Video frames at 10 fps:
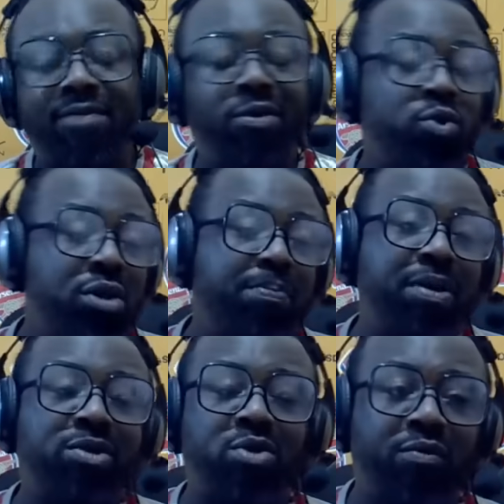say for today's
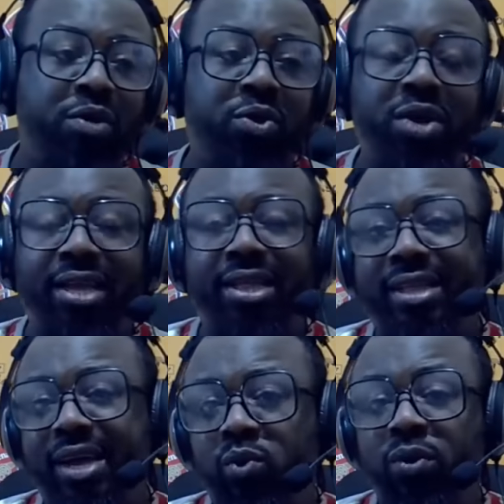press conference, say
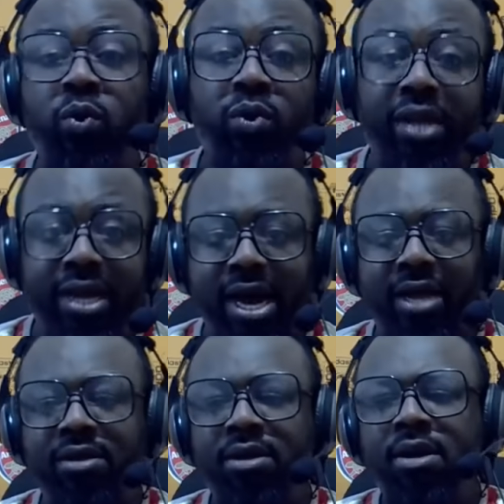Arteta do with
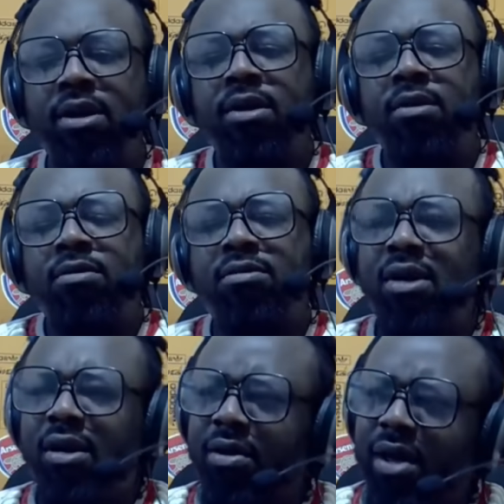Odegaard.
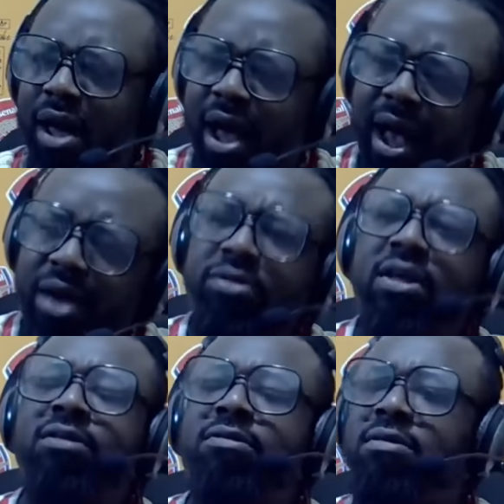Say, how you
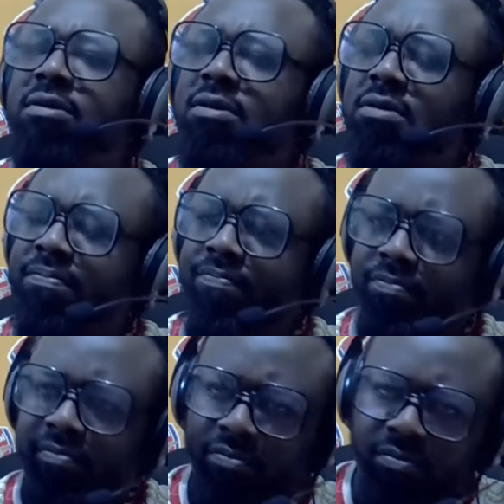take see
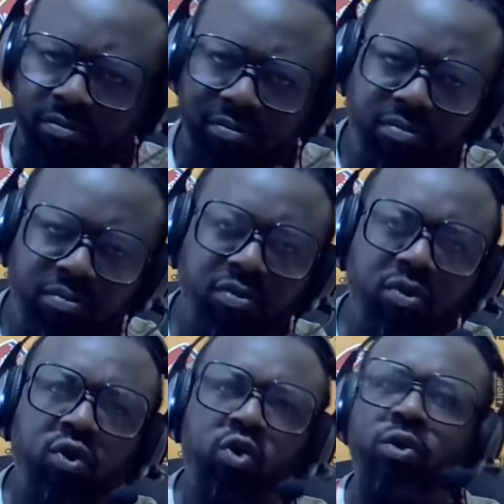
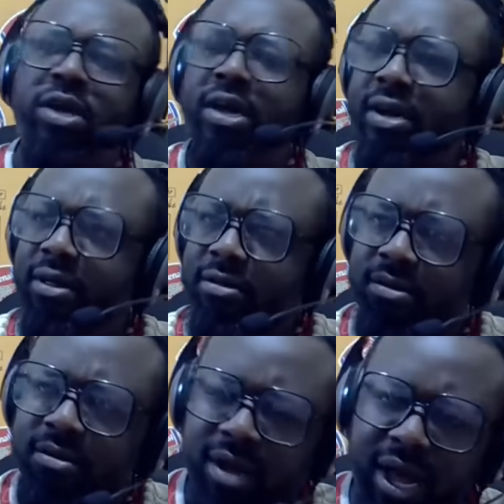
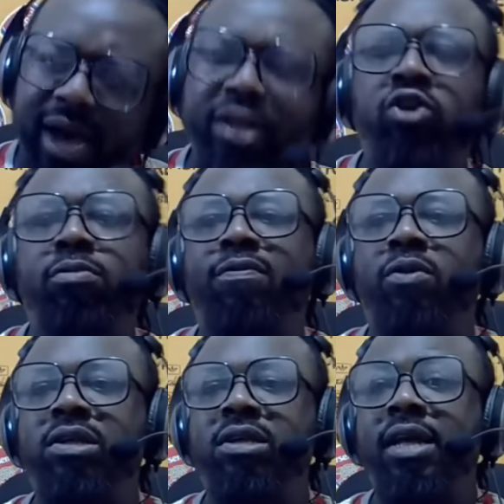Gyökeres and the number
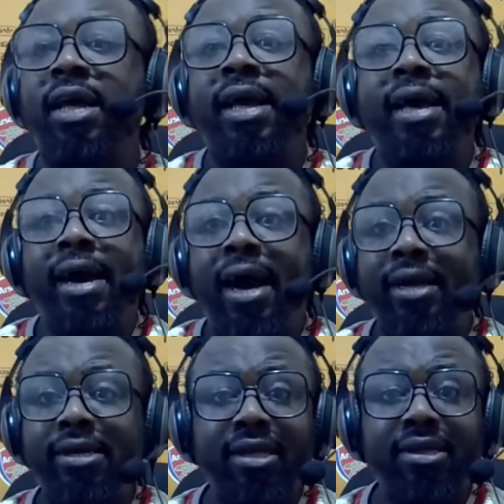14?
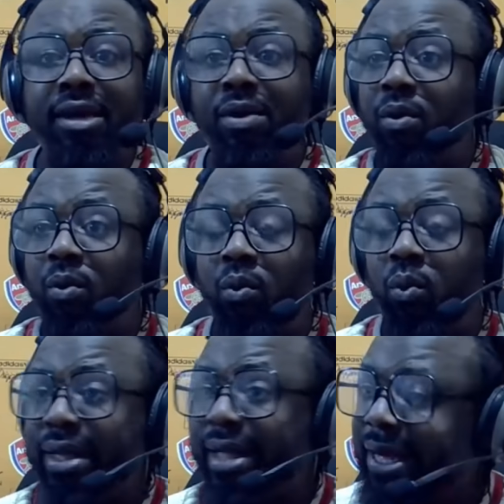I think that say,
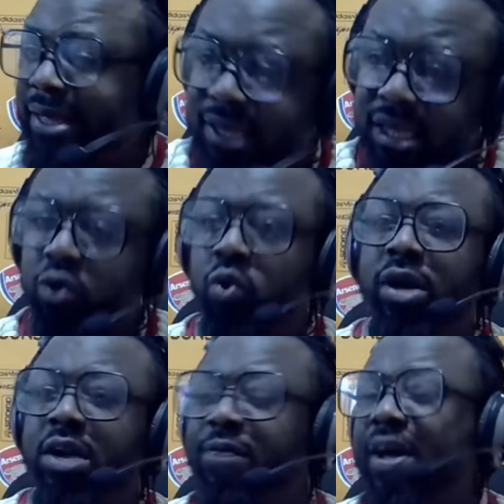when I see
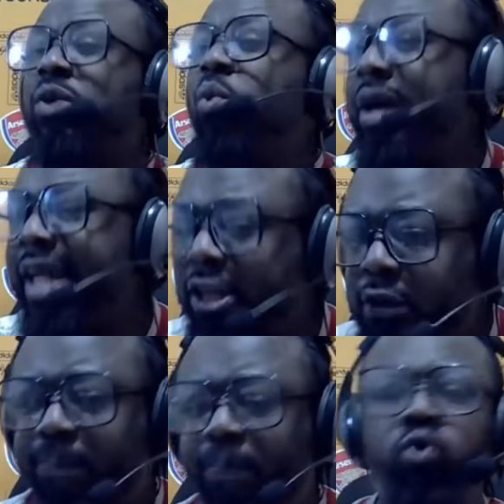Gyökeres, in fact, when I
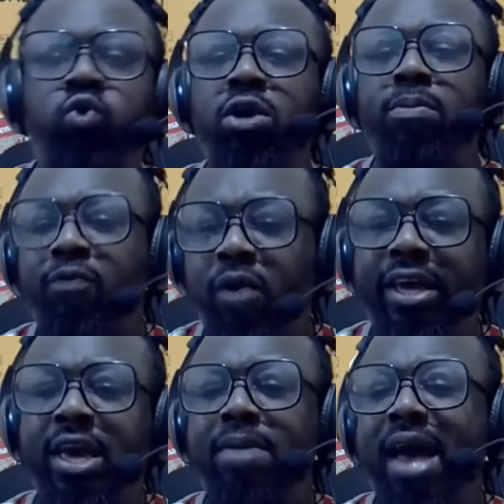spoke to him before
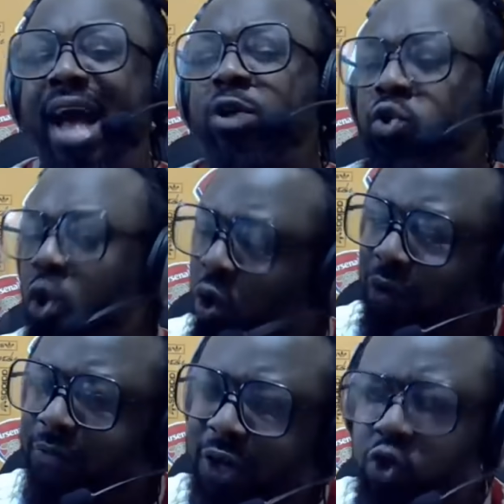he came here, I saw
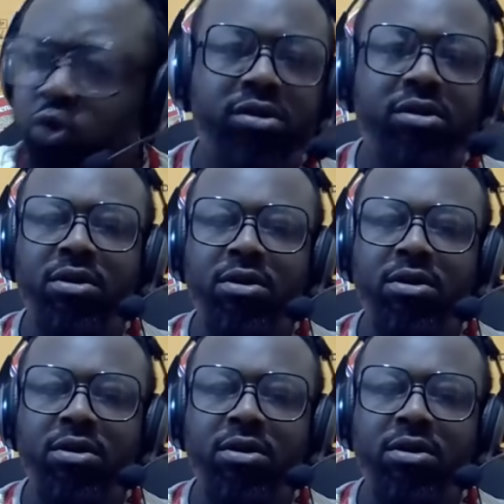conviction.